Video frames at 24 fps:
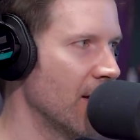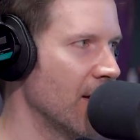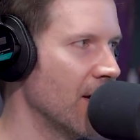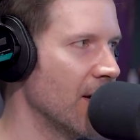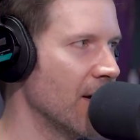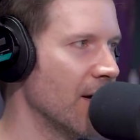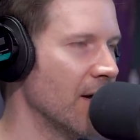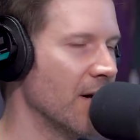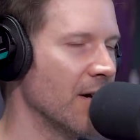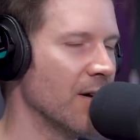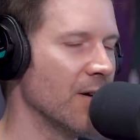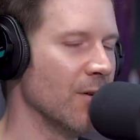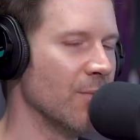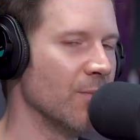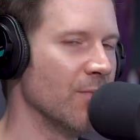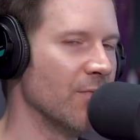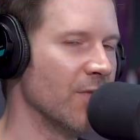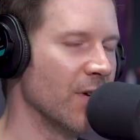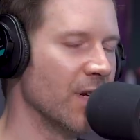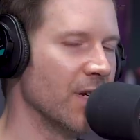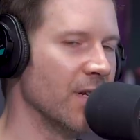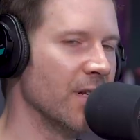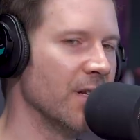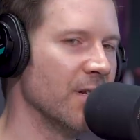um,
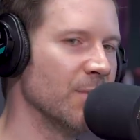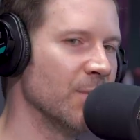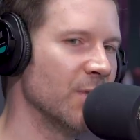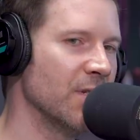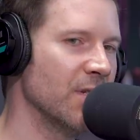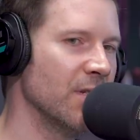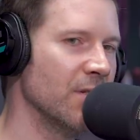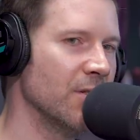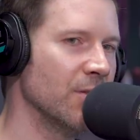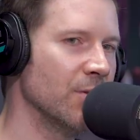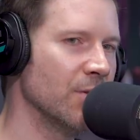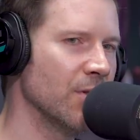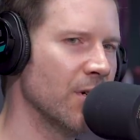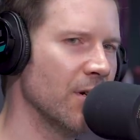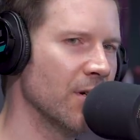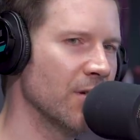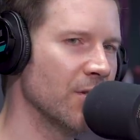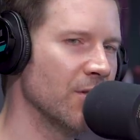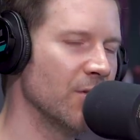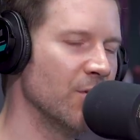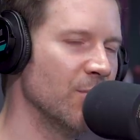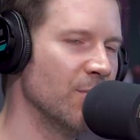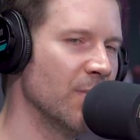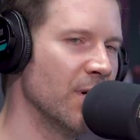Run DMC, You
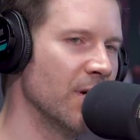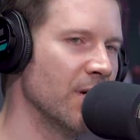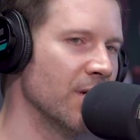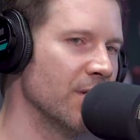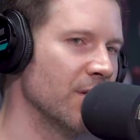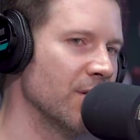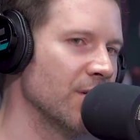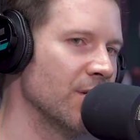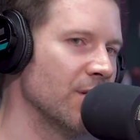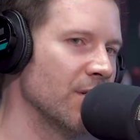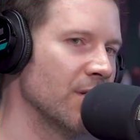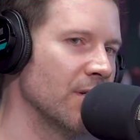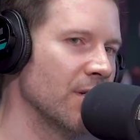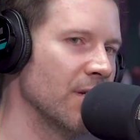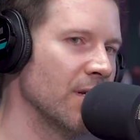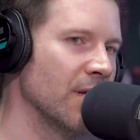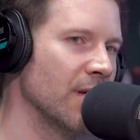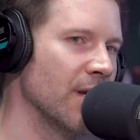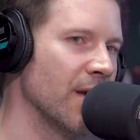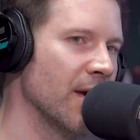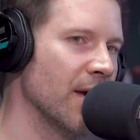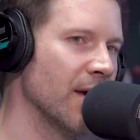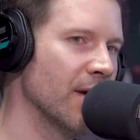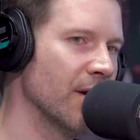Talk Too Much.
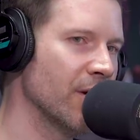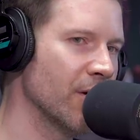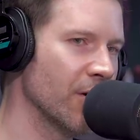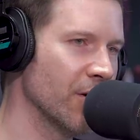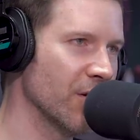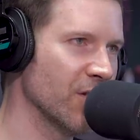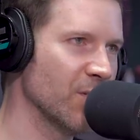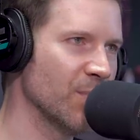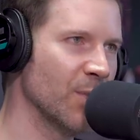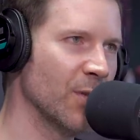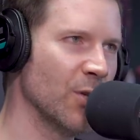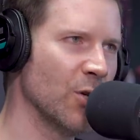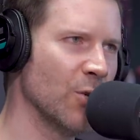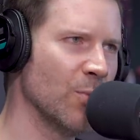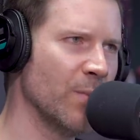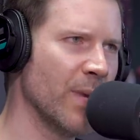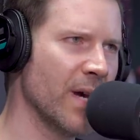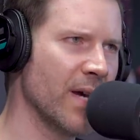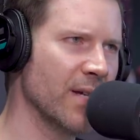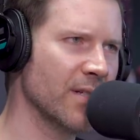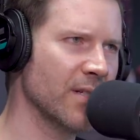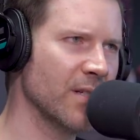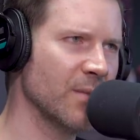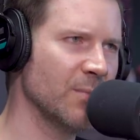It had Kurtis Blow
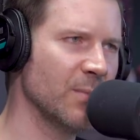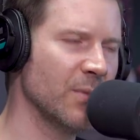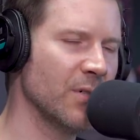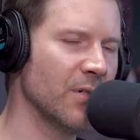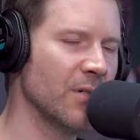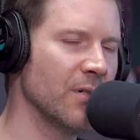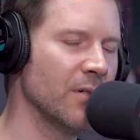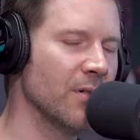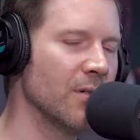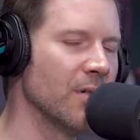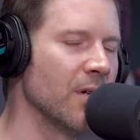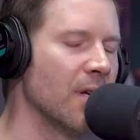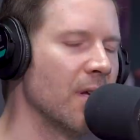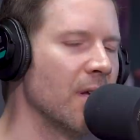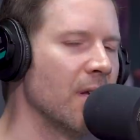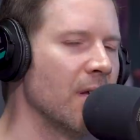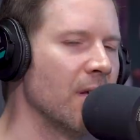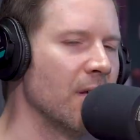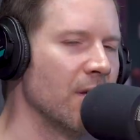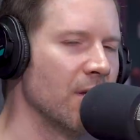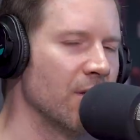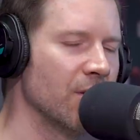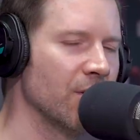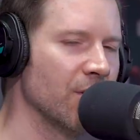Basketball.
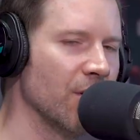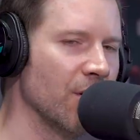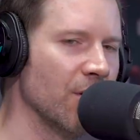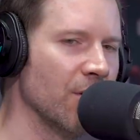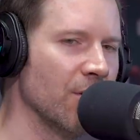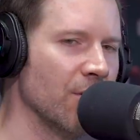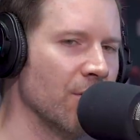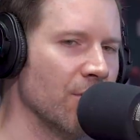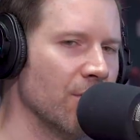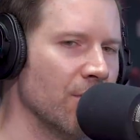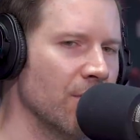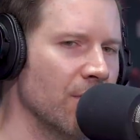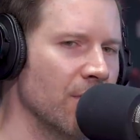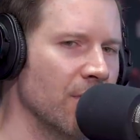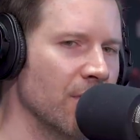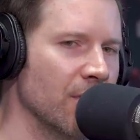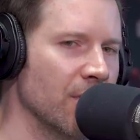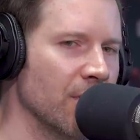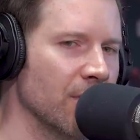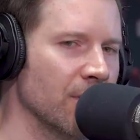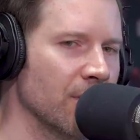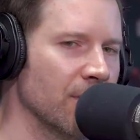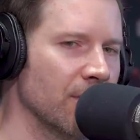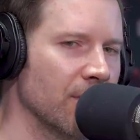So, you
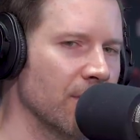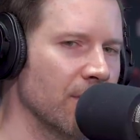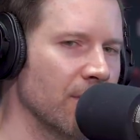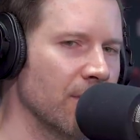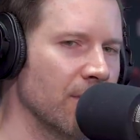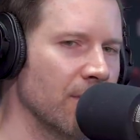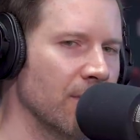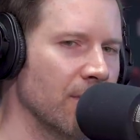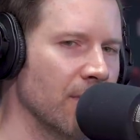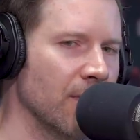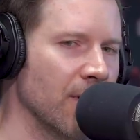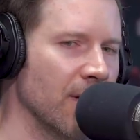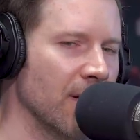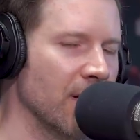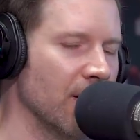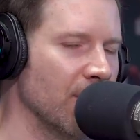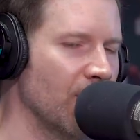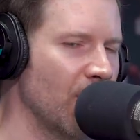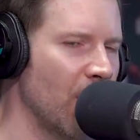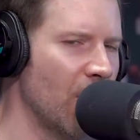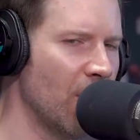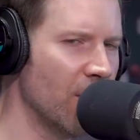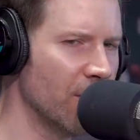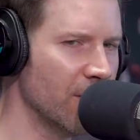know,
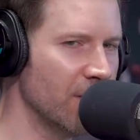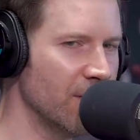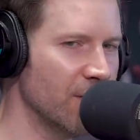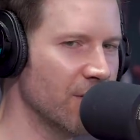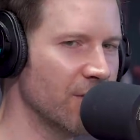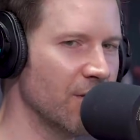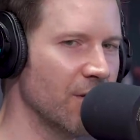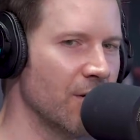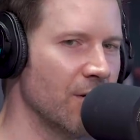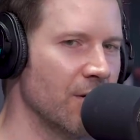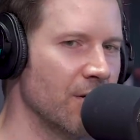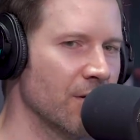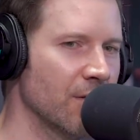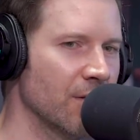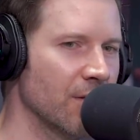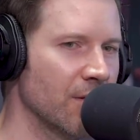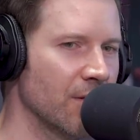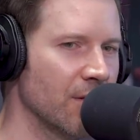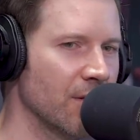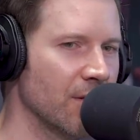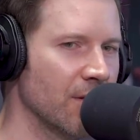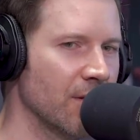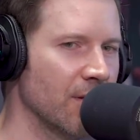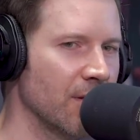um, all these
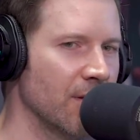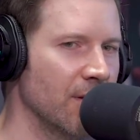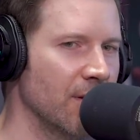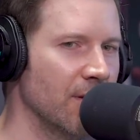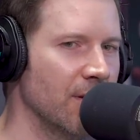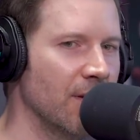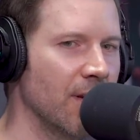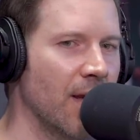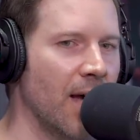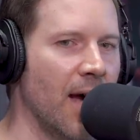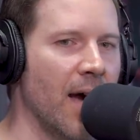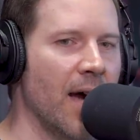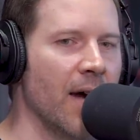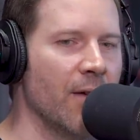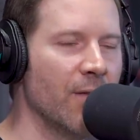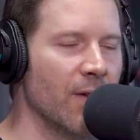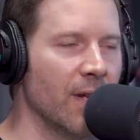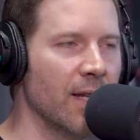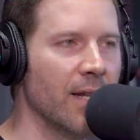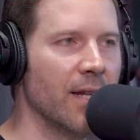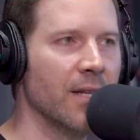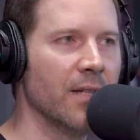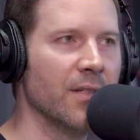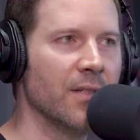songs, I
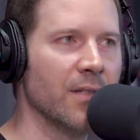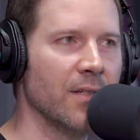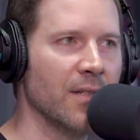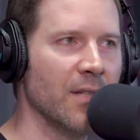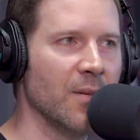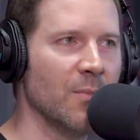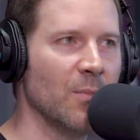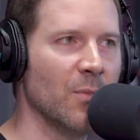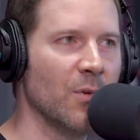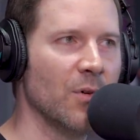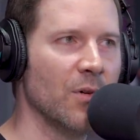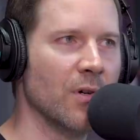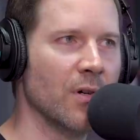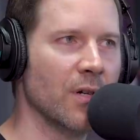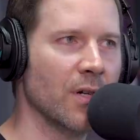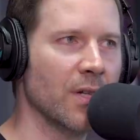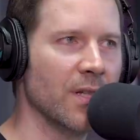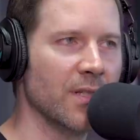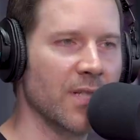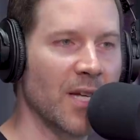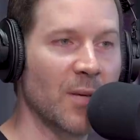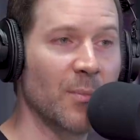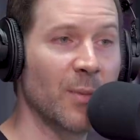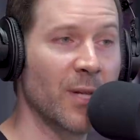related to them more
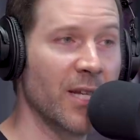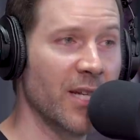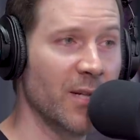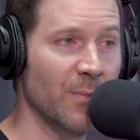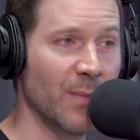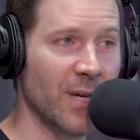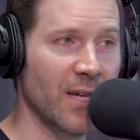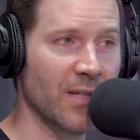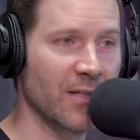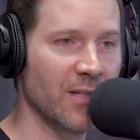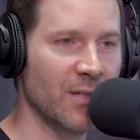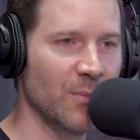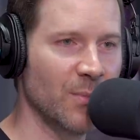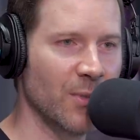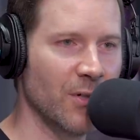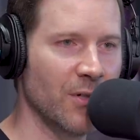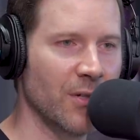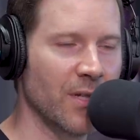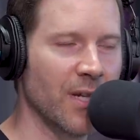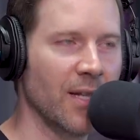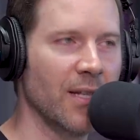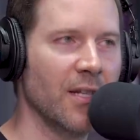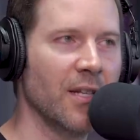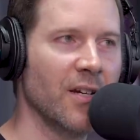because I played
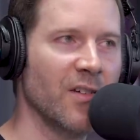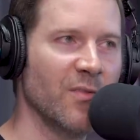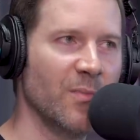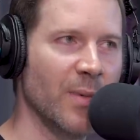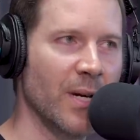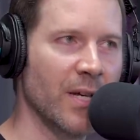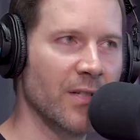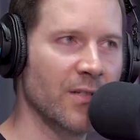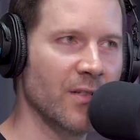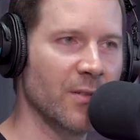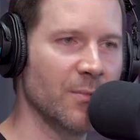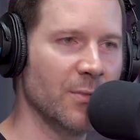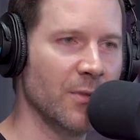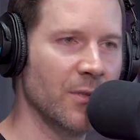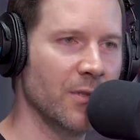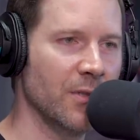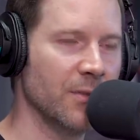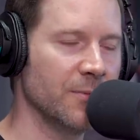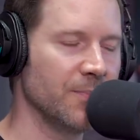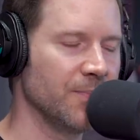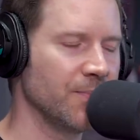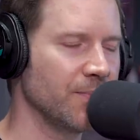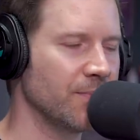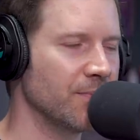basketball and I love
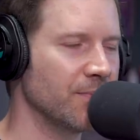basketball.